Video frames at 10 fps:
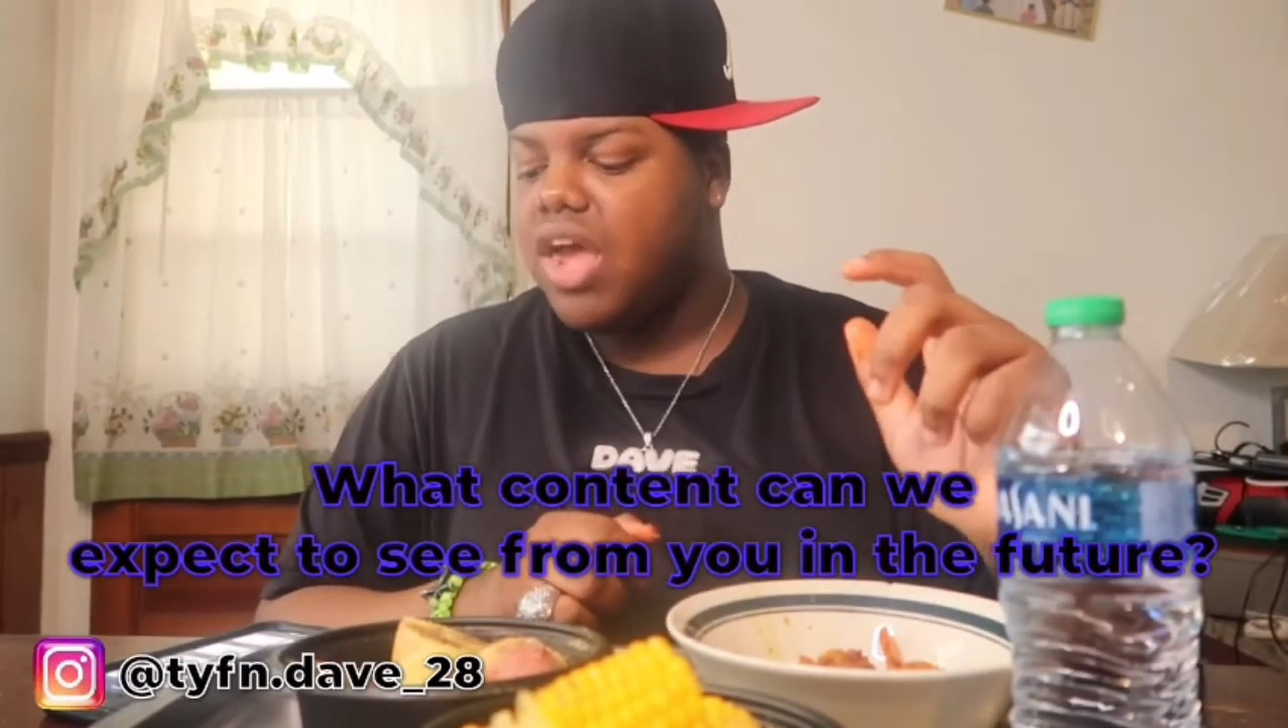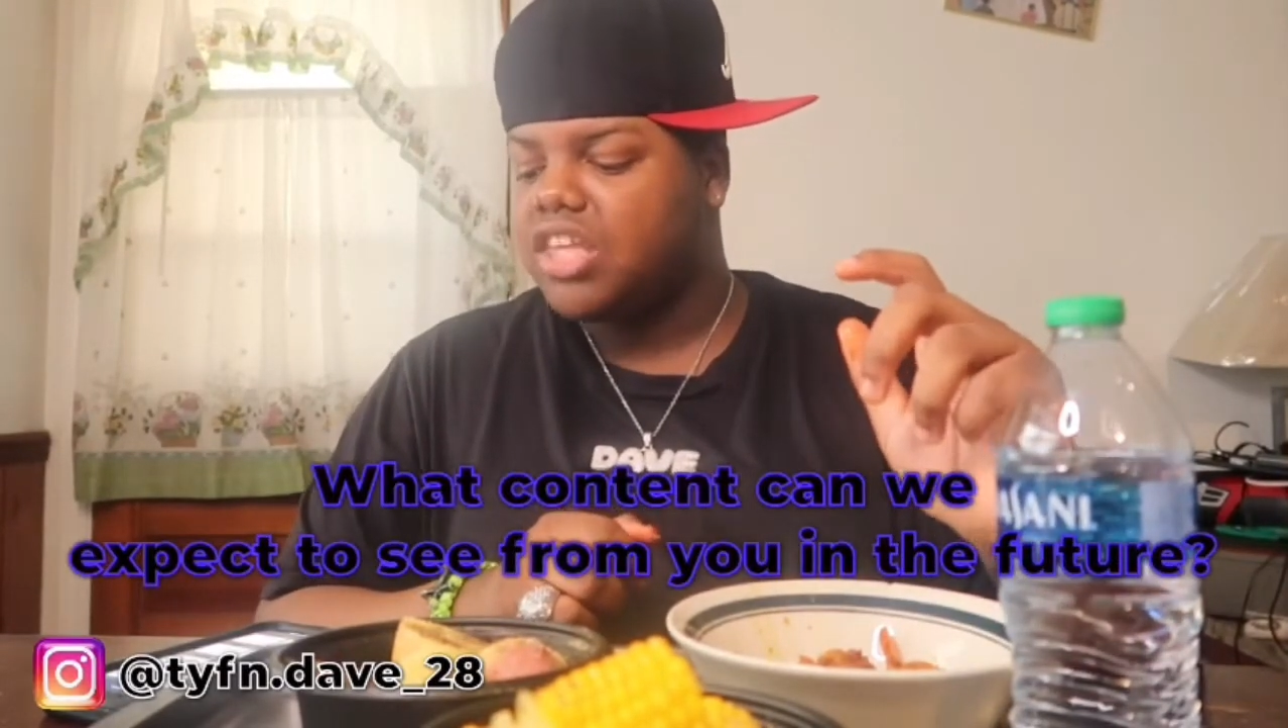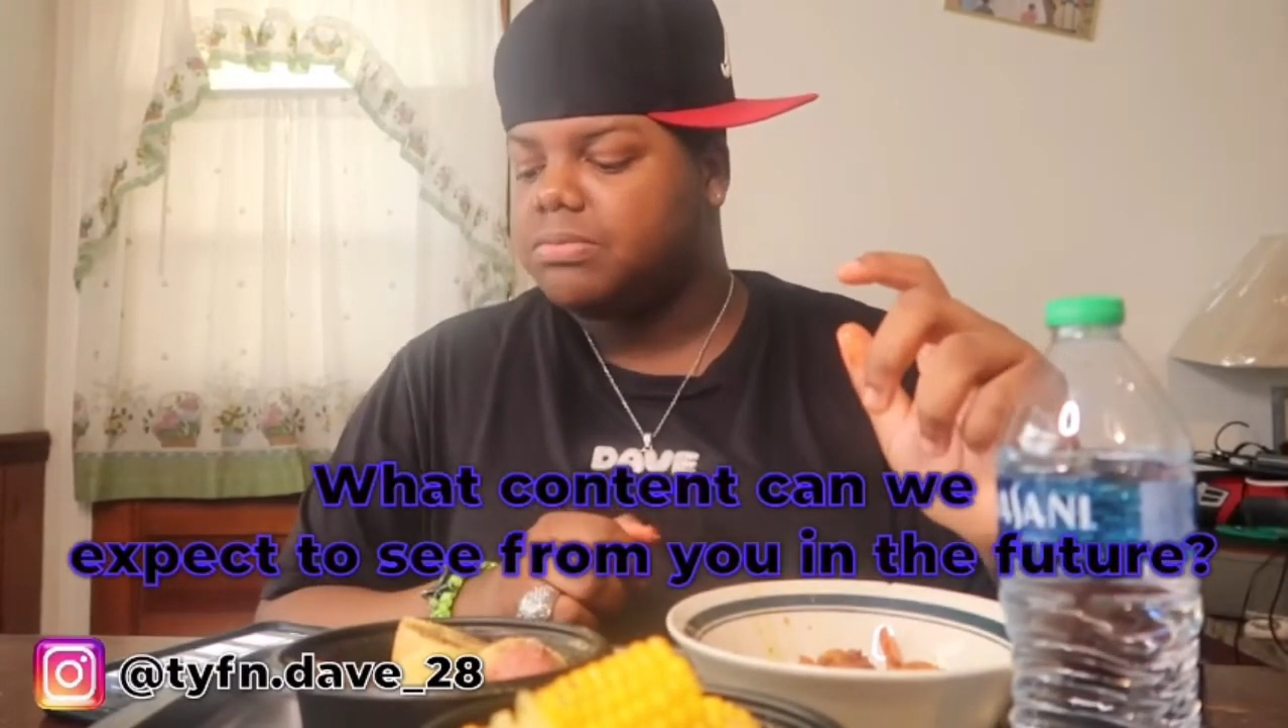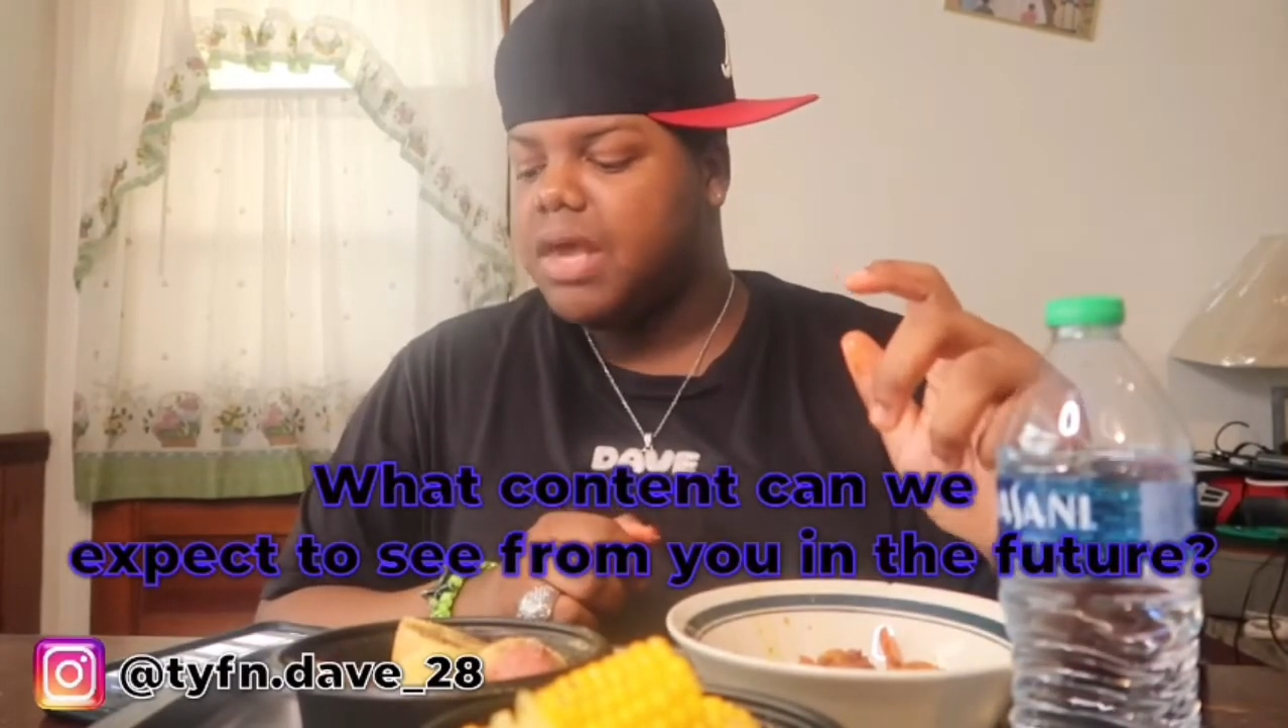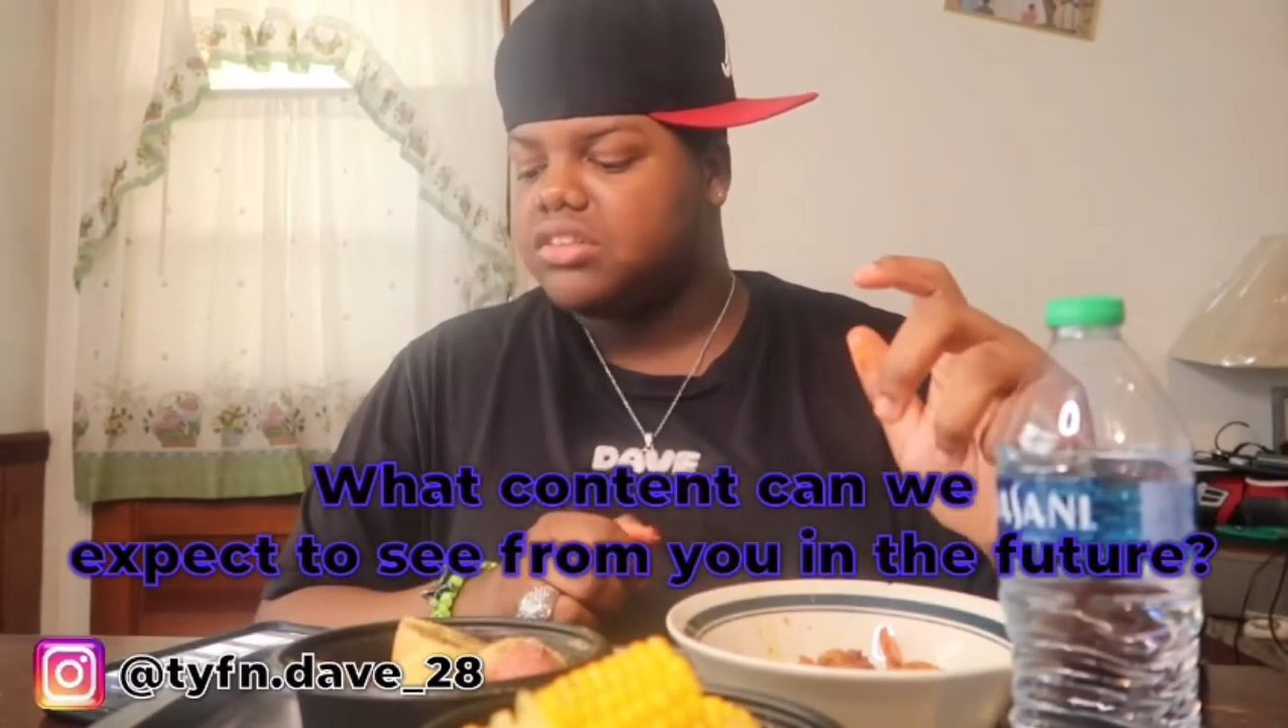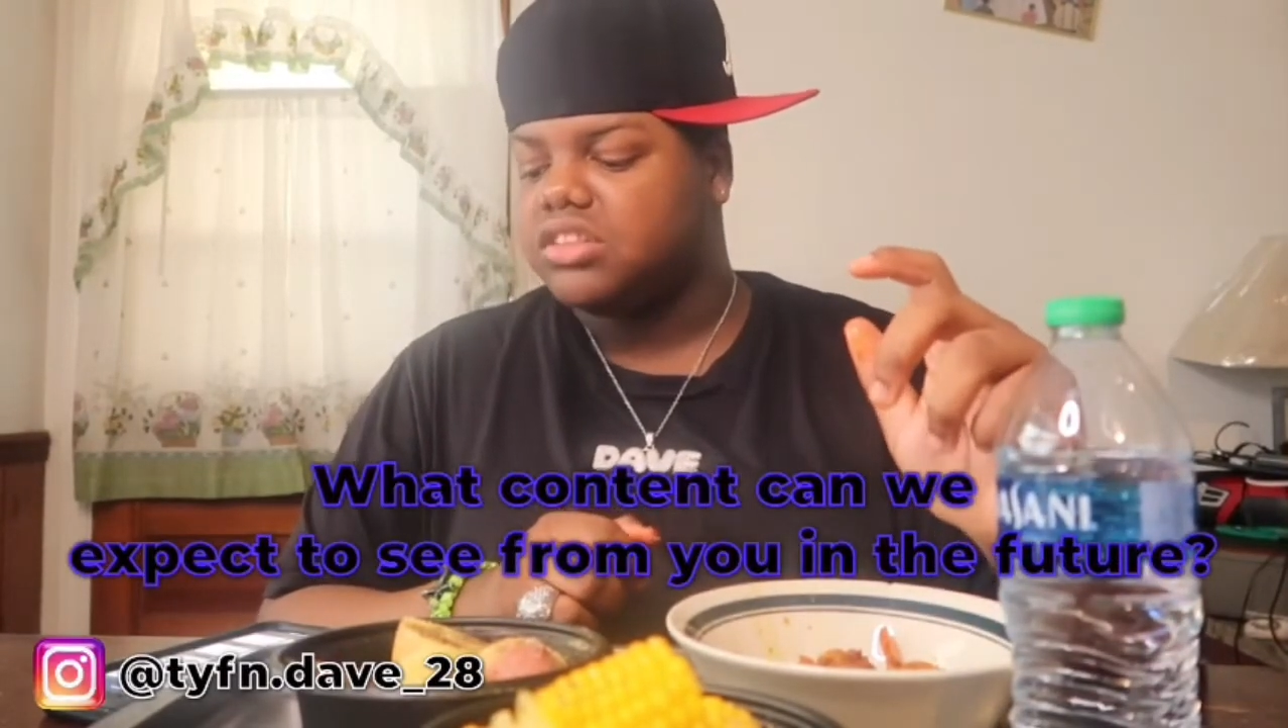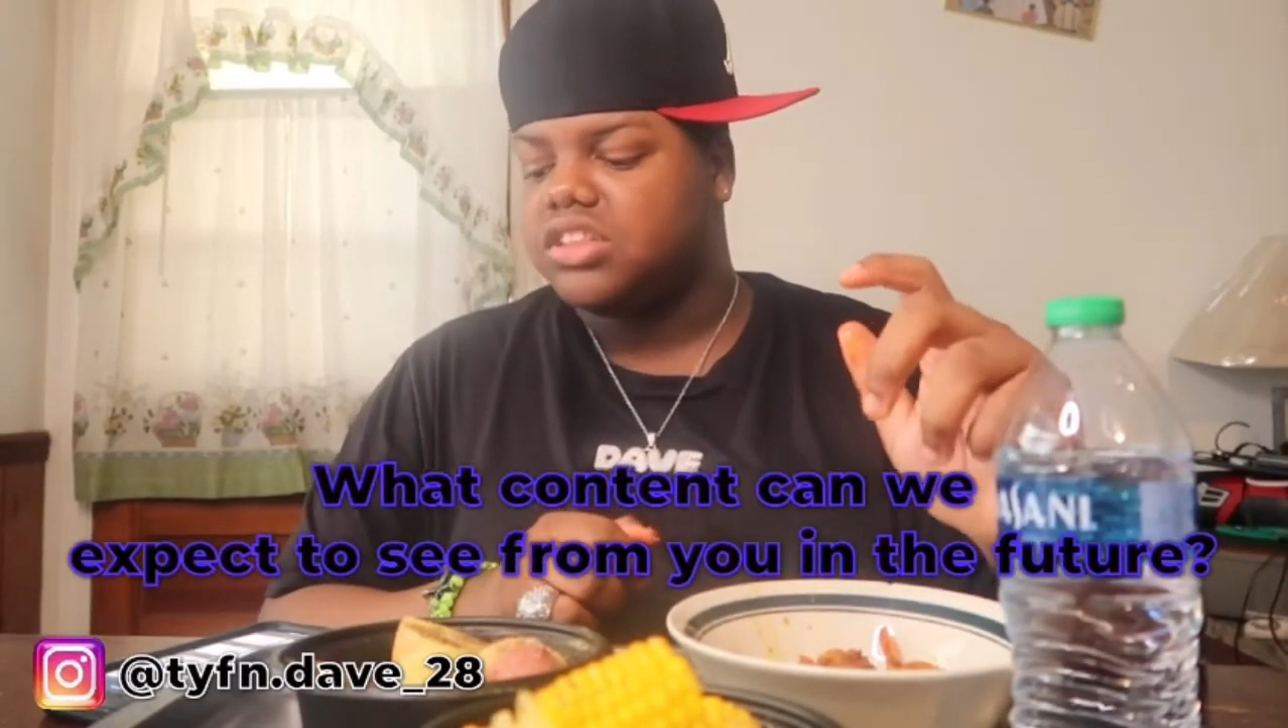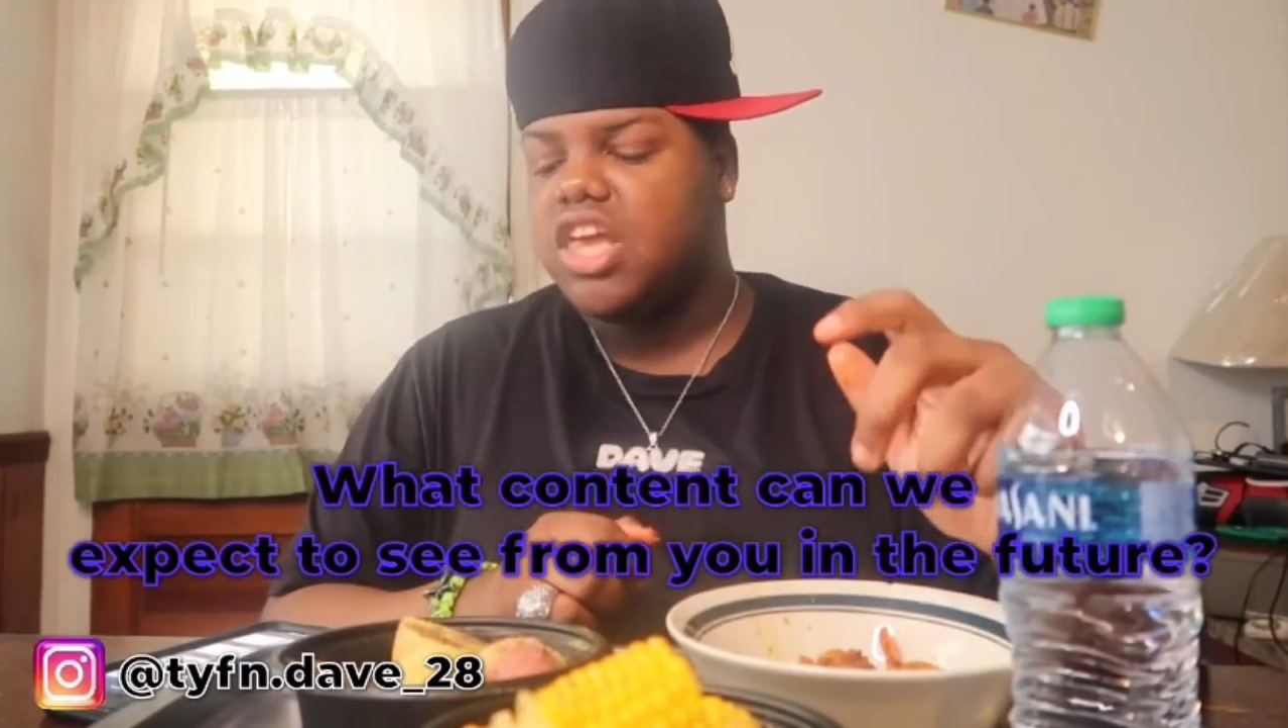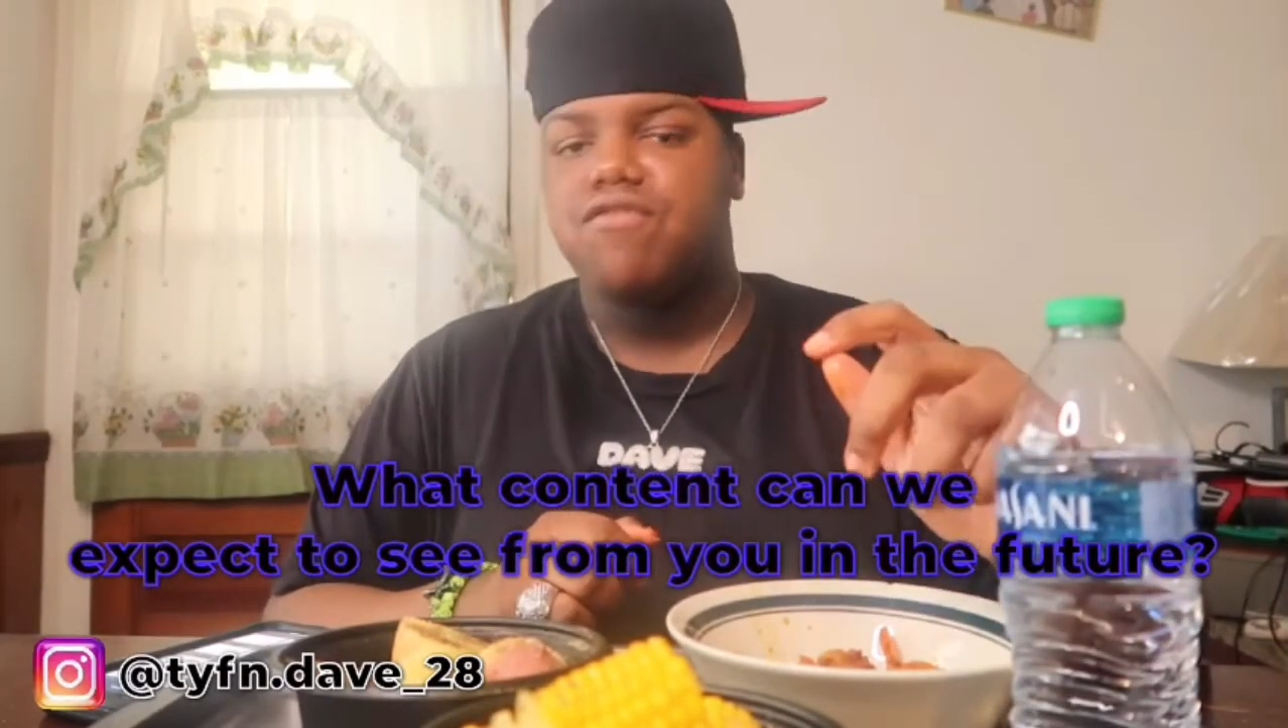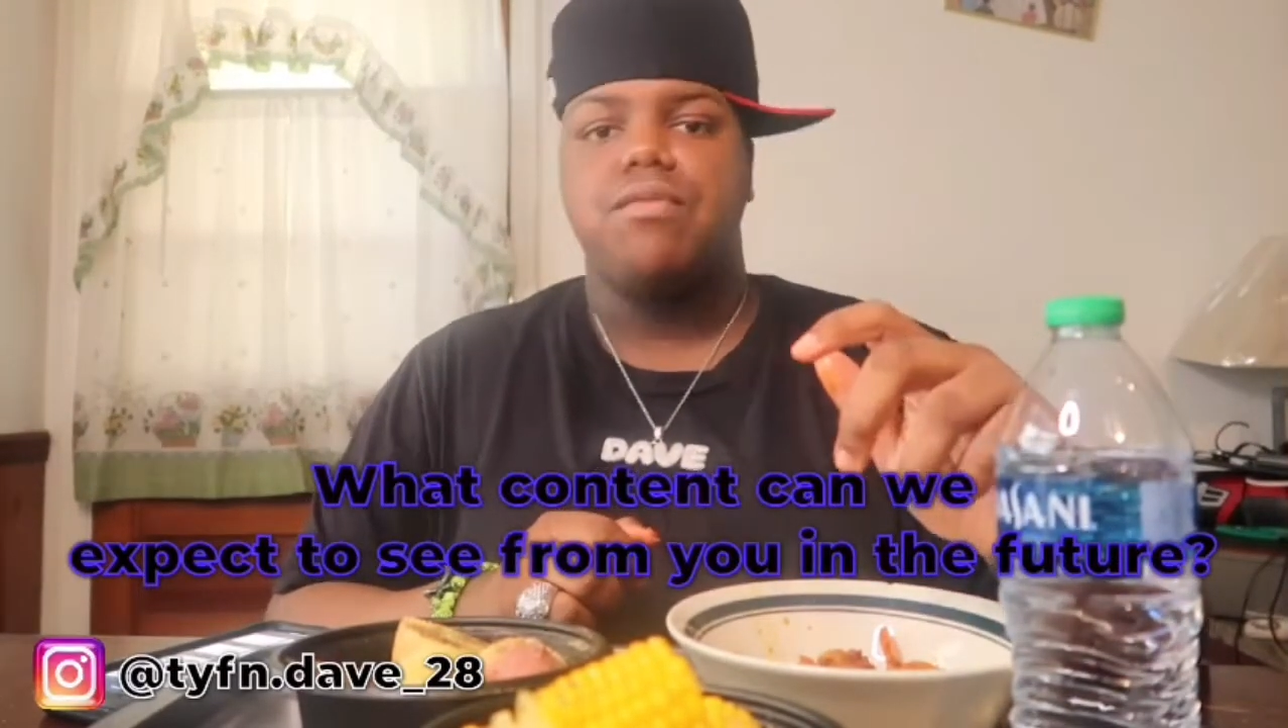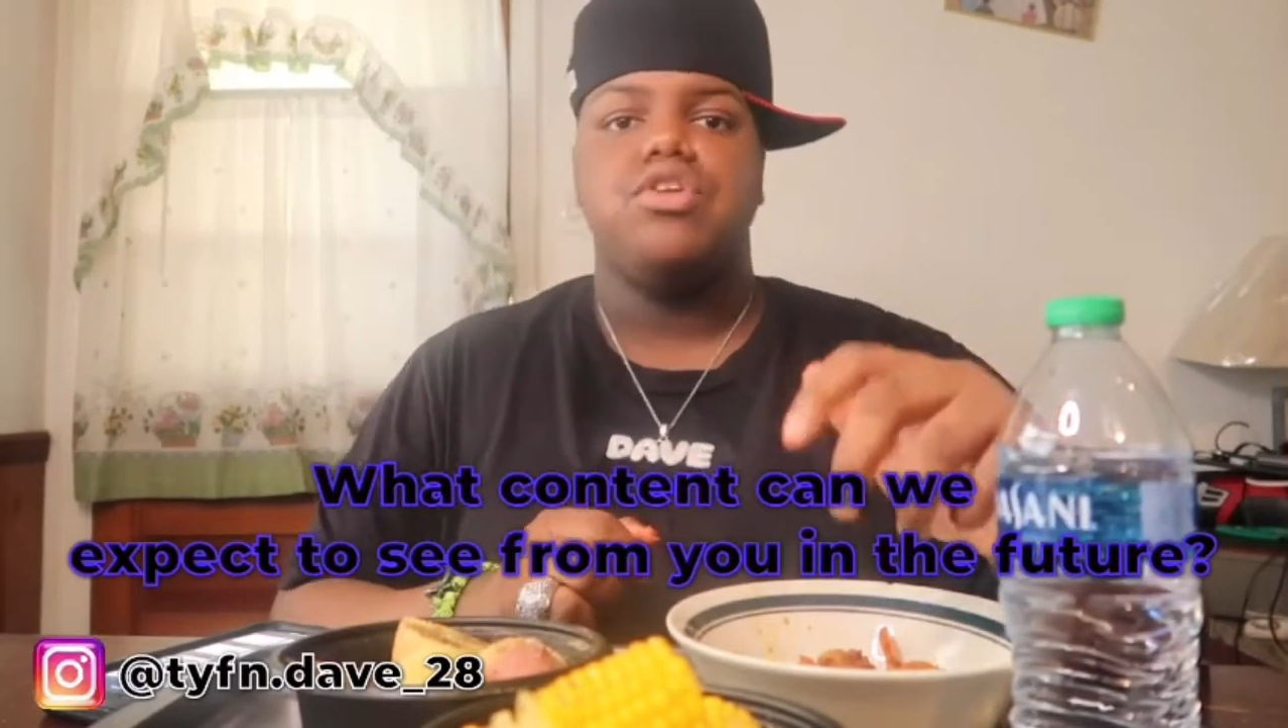expect to see from